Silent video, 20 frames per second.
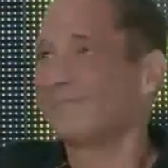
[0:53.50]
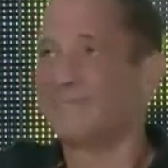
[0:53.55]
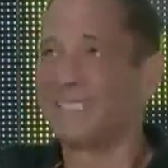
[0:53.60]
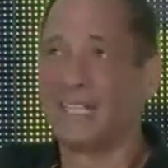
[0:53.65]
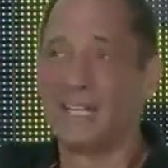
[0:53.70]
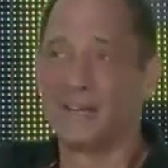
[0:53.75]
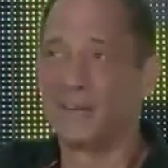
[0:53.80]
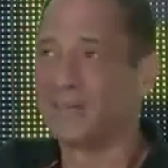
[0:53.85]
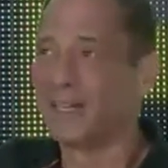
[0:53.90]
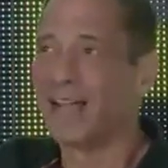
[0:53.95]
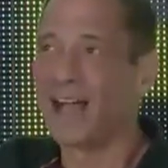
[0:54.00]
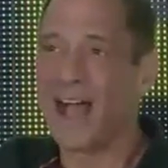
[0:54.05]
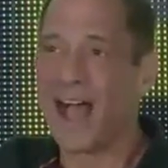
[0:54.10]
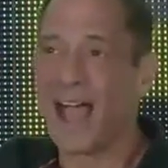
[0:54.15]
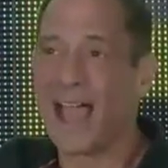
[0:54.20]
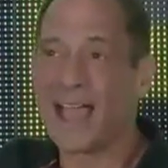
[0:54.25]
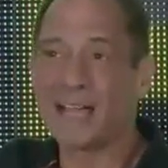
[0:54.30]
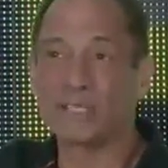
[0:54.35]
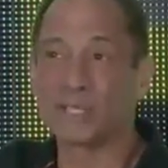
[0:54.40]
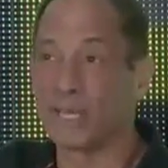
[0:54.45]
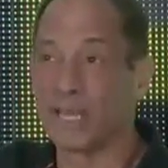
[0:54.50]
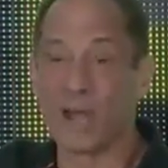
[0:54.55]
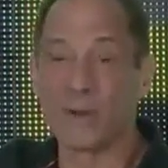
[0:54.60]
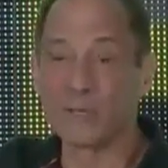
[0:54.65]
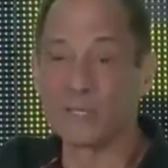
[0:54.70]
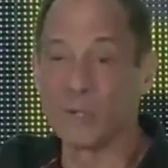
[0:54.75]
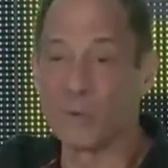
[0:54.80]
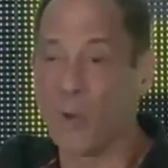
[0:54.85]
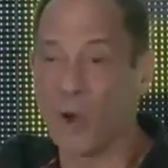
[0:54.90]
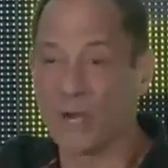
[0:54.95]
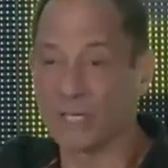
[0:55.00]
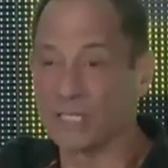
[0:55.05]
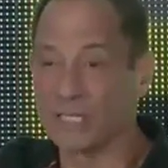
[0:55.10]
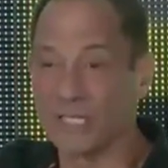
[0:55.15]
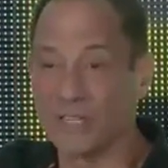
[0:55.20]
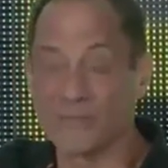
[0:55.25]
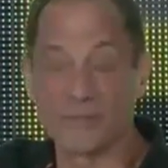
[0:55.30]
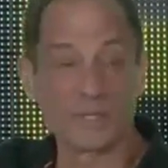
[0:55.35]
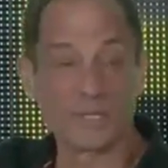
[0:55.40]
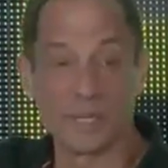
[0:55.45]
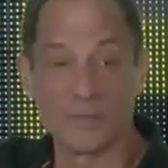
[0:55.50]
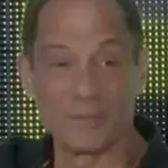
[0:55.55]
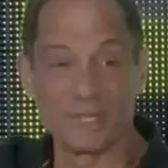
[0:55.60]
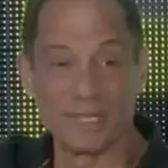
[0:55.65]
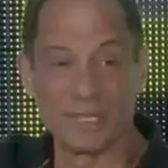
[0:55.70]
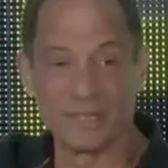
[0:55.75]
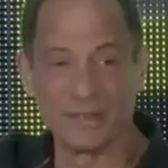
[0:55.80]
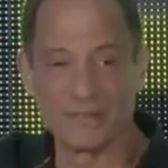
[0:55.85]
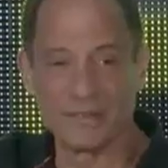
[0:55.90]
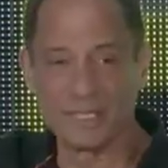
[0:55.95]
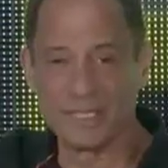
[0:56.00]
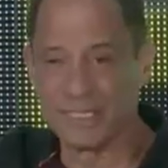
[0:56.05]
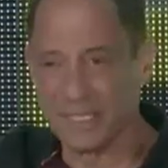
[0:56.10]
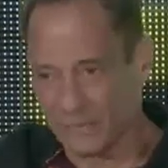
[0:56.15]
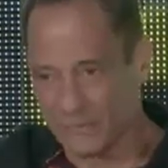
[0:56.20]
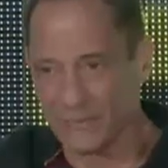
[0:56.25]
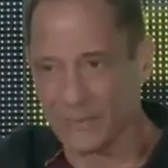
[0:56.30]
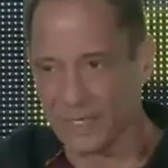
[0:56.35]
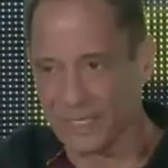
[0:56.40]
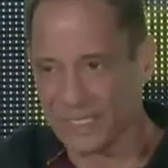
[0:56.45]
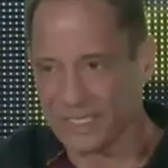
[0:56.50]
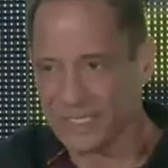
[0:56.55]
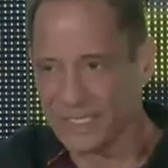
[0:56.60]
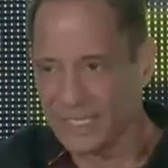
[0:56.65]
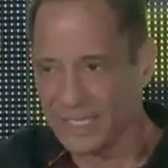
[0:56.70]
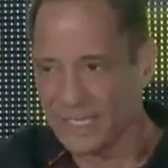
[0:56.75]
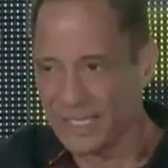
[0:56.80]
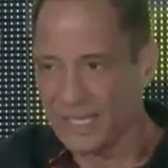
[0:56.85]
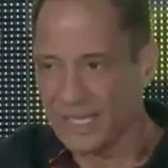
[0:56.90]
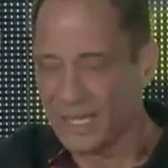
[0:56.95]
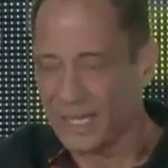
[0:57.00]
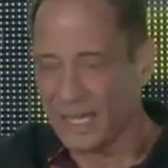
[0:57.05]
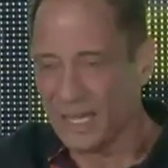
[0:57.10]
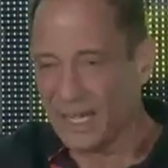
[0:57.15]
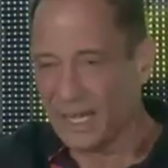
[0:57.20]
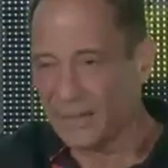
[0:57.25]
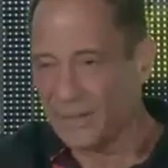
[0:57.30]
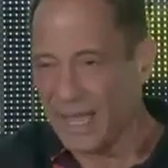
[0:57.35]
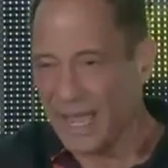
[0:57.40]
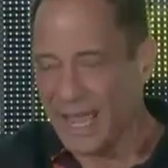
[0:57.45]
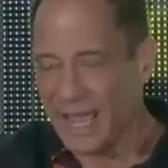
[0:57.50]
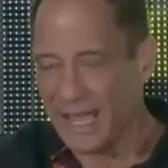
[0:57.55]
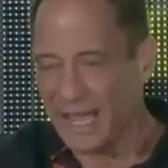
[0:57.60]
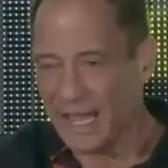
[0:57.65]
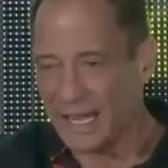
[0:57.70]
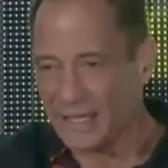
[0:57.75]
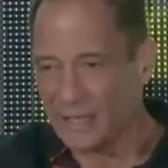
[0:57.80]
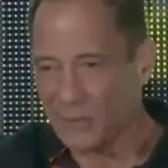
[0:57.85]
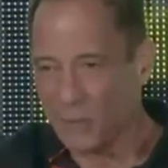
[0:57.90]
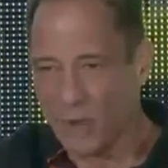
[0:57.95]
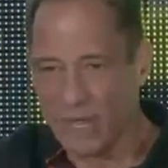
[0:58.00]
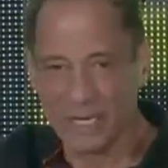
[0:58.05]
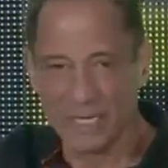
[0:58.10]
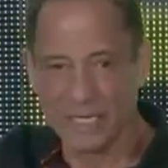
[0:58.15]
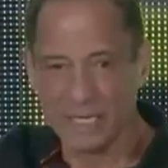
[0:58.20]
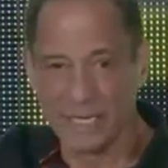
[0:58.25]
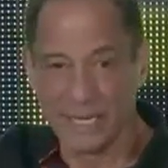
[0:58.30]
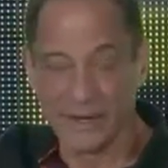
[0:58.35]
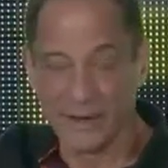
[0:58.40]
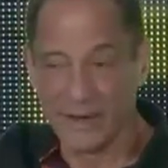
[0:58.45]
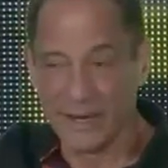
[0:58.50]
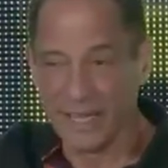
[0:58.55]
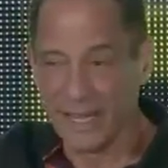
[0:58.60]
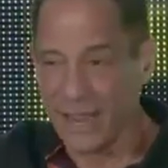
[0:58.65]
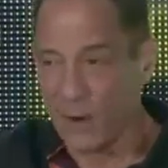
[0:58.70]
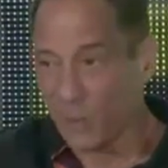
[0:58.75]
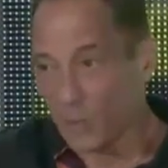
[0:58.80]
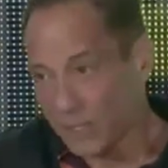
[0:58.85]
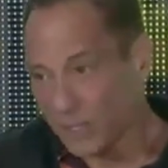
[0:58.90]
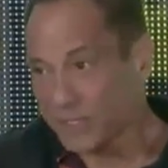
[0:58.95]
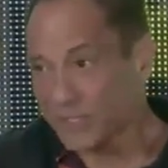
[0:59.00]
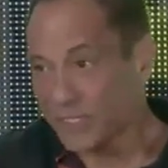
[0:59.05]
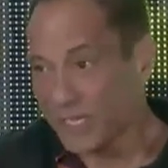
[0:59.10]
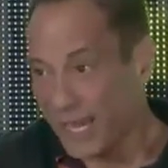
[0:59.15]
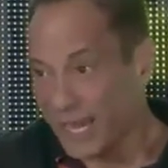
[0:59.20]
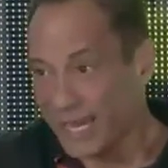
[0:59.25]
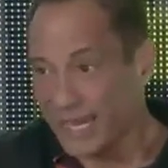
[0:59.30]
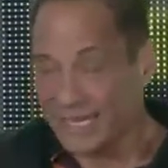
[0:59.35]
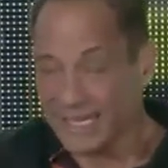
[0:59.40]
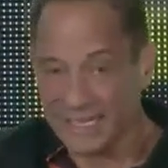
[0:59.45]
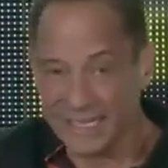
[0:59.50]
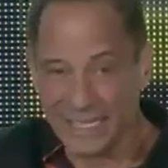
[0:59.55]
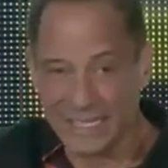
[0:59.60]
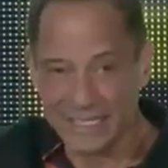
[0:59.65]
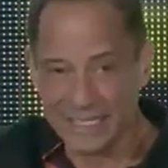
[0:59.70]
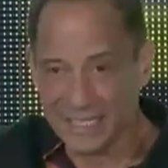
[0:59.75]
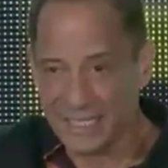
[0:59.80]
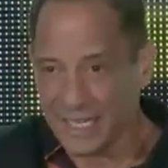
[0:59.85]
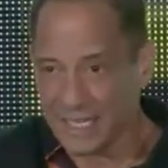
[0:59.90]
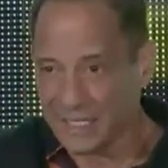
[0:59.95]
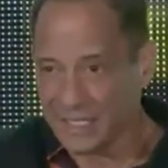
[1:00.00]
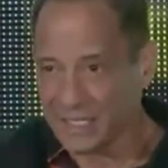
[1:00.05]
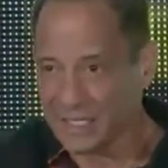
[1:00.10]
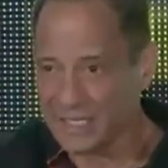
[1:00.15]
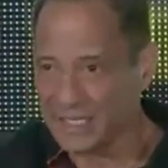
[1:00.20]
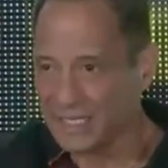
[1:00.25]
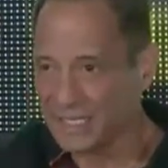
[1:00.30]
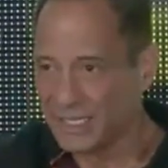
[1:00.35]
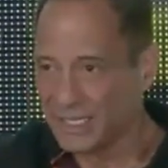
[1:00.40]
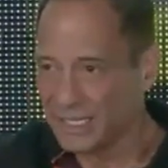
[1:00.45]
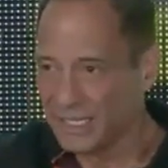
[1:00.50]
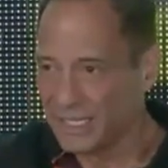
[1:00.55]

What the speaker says: you know, actually, I was in Washington for something different. And went in there, and I will say that since